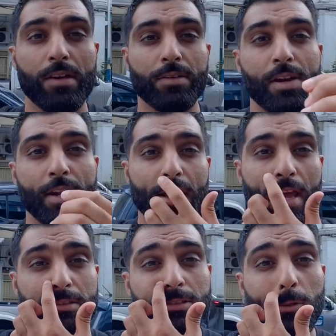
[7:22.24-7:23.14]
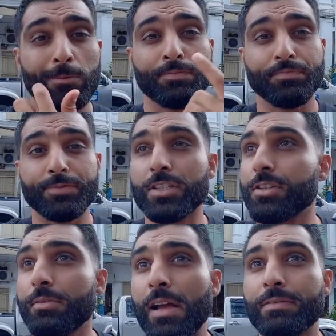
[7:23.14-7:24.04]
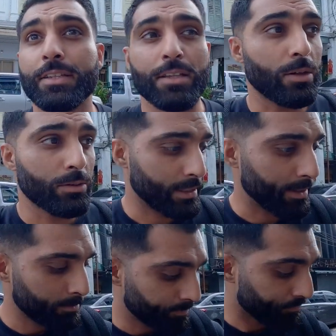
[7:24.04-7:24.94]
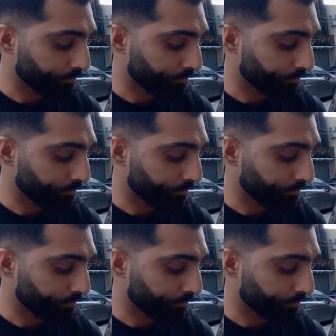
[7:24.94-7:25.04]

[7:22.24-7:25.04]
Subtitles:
Alrighty guys, so just arrived at the hotel.